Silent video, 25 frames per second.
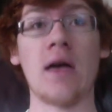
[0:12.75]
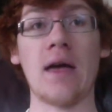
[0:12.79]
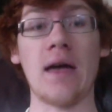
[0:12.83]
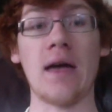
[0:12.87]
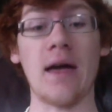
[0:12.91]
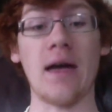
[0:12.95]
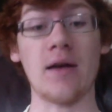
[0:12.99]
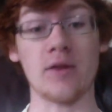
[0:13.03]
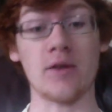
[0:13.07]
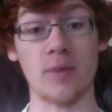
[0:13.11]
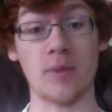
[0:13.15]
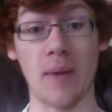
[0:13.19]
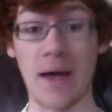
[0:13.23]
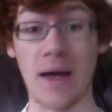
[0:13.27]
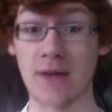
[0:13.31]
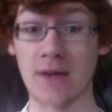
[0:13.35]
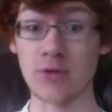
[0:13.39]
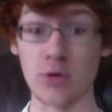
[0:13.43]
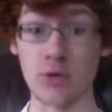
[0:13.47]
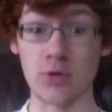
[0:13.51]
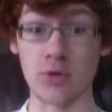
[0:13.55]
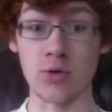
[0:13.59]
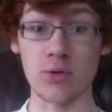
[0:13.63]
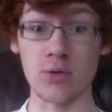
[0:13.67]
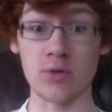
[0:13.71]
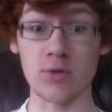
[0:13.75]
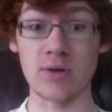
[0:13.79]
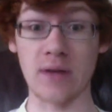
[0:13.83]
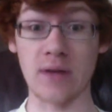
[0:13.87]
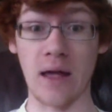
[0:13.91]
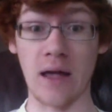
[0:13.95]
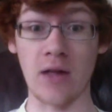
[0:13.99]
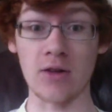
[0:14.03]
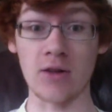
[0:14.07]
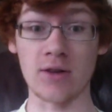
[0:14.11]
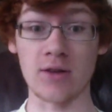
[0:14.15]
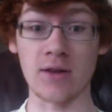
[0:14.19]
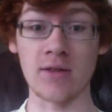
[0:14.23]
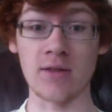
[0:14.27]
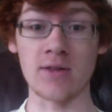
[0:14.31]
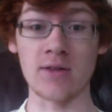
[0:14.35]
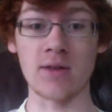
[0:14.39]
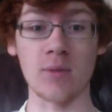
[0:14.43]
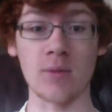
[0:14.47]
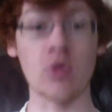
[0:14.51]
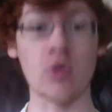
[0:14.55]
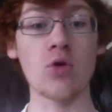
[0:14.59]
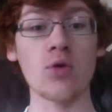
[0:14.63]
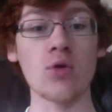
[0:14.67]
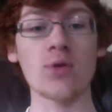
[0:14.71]
some exosuit skeletons, some
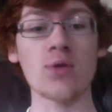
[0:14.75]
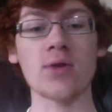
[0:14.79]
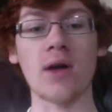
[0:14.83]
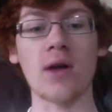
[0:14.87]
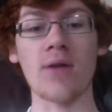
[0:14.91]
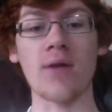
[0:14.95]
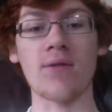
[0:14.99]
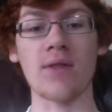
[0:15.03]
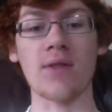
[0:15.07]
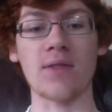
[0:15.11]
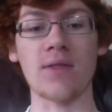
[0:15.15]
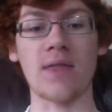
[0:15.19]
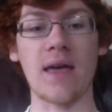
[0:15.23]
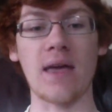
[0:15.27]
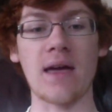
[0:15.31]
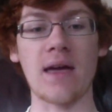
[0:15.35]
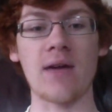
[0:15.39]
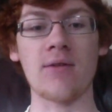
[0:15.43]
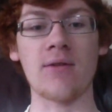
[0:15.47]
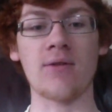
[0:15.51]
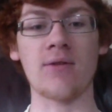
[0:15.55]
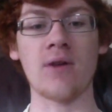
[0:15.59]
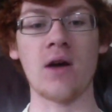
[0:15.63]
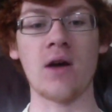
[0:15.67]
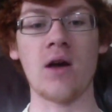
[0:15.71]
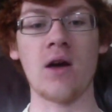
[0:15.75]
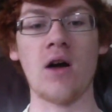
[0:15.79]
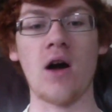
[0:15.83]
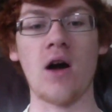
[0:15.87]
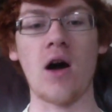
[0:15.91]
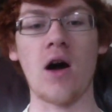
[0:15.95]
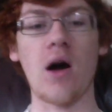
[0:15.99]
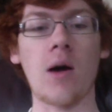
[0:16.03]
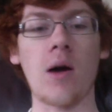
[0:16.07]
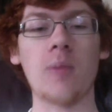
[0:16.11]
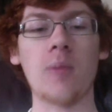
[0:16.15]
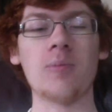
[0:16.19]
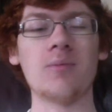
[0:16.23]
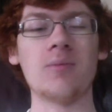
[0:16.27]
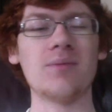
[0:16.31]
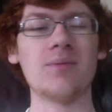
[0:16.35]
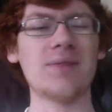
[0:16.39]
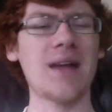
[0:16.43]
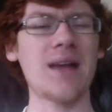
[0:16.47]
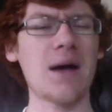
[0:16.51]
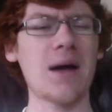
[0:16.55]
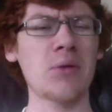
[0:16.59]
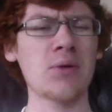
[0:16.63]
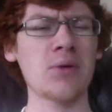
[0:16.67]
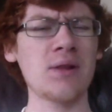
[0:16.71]
cool stuff that they have
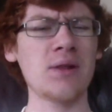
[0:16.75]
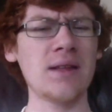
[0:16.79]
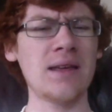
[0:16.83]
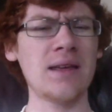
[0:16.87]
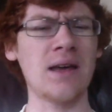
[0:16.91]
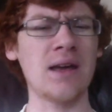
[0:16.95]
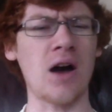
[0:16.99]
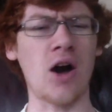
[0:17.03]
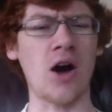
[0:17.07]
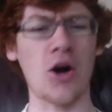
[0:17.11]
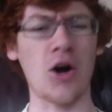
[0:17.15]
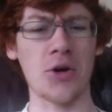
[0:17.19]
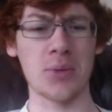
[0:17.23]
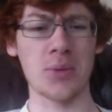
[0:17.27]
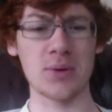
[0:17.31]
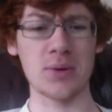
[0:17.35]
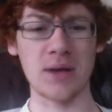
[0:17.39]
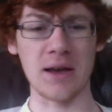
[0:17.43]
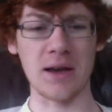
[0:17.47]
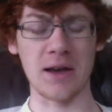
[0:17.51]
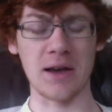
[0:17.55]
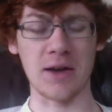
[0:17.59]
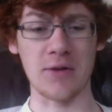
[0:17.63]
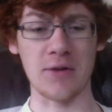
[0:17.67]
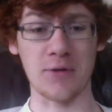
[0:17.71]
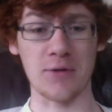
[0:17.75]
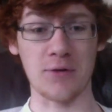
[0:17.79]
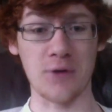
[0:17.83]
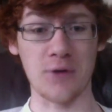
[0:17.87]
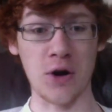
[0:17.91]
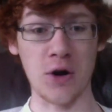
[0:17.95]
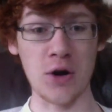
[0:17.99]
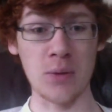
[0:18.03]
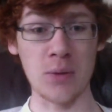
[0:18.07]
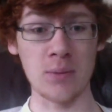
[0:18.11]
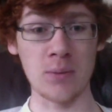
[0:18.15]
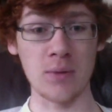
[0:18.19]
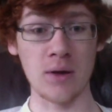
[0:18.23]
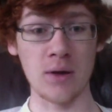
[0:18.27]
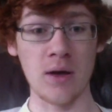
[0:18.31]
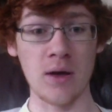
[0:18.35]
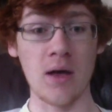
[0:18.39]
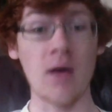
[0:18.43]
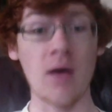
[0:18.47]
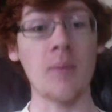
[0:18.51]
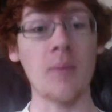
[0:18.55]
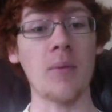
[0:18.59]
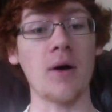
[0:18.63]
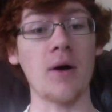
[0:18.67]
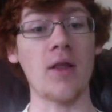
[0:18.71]
not really 100% confirmed,
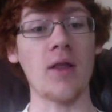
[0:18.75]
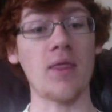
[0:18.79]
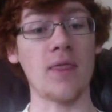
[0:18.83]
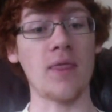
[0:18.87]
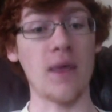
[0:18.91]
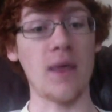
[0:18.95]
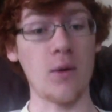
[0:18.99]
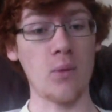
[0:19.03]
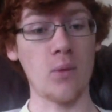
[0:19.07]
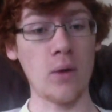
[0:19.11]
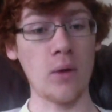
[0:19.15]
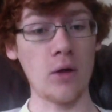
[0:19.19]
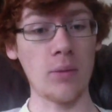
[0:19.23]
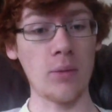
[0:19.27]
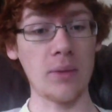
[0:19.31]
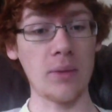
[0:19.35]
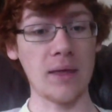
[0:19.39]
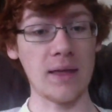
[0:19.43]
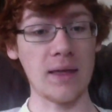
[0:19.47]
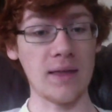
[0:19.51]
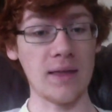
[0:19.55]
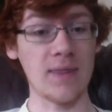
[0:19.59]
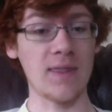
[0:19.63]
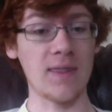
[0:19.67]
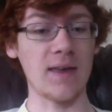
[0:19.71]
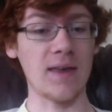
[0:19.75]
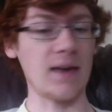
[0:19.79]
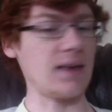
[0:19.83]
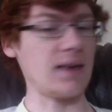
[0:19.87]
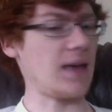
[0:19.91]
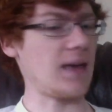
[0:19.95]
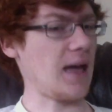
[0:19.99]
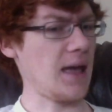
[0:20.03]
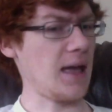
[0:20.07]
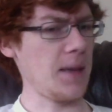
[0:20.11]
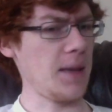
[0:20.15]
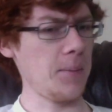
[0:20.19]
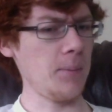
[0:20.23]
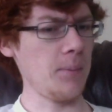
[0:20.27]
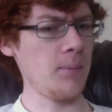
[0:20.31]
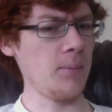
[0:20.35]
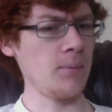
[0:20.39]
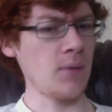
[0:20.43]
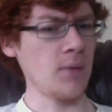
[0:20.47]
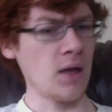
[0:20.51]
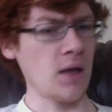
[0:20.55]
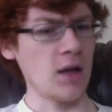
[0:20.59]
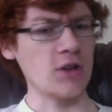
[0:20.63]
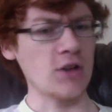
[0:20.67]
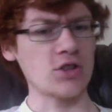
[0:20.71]
but they will be in the game.
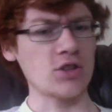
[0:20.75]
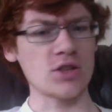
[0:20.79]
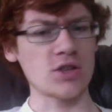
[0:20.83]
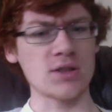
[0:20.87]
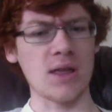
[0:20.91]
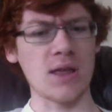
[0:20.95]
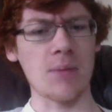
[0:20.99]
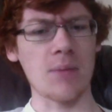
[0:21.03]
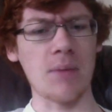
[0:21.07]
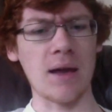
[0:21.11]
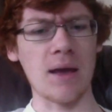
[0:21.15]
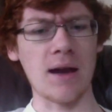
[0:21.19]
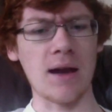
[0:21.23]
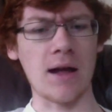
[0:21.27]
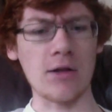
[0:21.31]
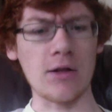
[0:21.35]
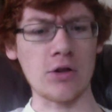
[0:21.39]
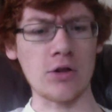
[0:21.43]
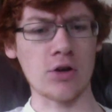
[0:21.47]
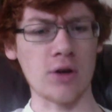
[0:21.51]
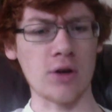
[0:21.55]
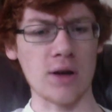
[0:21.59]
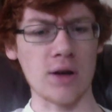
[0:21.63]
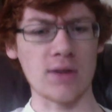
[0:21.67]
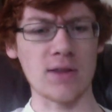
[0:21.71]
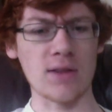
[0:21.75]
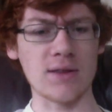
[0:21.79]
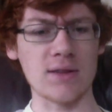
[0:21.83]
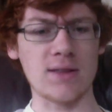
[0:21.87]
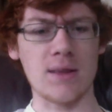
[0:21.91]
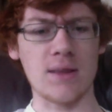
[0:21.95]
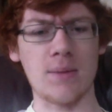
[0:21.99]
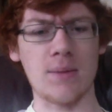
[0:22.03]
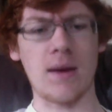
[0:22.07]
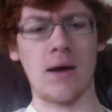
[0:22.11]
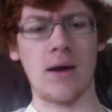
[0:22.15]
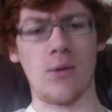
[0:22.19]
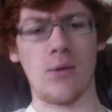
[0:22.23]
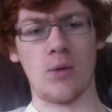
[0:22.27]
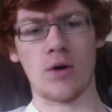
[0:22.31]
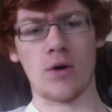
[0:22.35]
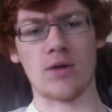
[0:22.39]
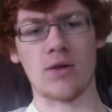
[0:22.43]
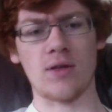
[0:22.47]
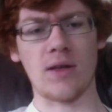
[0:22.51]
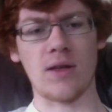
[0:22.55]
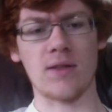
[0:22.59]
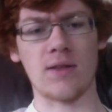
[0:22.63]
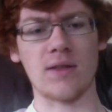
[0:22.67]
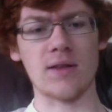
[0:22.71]
Just they may not look like this, they may not work
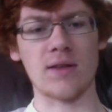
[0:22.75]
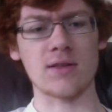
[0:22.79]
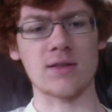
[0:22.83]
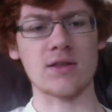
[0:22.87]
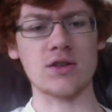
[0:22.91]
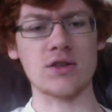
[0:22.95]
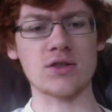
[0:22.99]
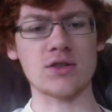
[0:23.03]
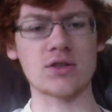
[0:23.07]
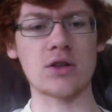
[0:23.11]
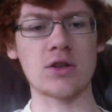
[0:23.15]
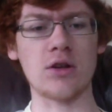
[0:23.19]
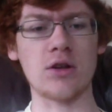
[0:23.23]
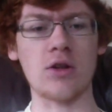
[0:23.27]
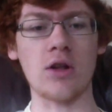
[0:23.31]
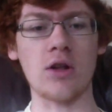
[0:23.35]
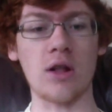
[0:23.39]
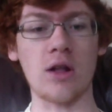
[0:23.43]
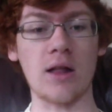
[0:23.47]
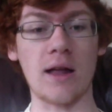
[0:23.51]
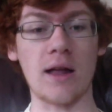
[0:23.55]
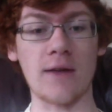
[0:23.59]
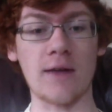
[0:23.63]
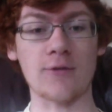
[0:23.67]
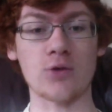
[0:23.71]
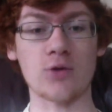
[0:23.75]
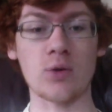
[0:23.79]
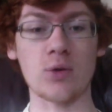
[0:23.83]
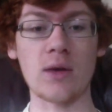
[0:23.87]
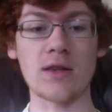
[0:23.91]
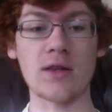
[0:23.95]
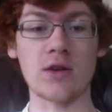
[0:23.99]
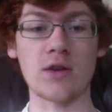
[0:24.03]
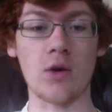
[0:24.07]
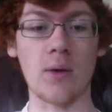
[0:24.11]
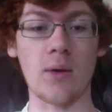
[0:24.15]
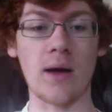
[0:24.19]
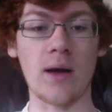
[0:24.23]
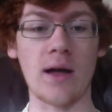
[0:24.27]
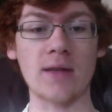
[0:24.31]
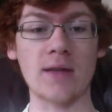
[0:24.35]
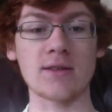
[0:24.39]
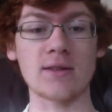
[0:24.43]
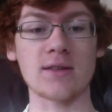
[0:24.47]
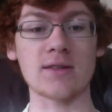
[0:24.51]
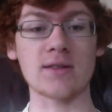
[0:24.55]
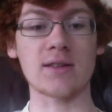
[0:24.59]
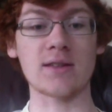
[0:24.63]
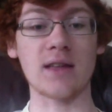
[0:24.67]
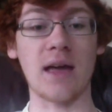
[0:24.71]
like this. There's still a lot of tweaks going on
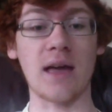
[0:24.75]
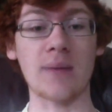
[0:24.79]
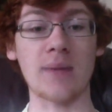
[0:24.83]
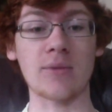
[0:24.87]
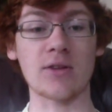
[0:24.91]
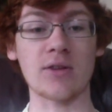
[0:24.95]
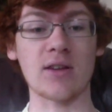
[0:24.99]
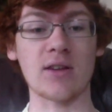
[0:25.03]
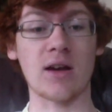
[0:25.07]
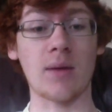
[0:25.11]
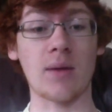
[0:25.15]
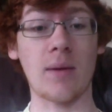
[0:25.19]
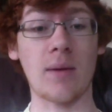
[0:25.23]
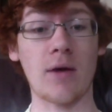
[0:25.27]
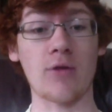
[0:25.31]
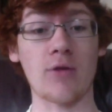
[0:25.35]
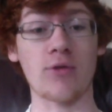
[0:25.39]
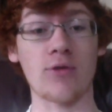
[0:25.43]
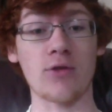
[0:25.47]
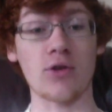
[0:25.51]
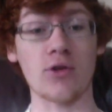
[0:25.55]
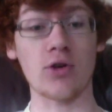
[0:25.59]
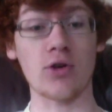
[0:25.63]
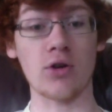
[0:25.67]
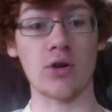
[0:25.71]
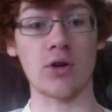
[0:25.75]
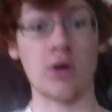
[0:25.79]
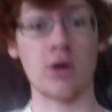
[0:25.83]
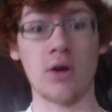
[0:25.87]
since the game doesn't come out for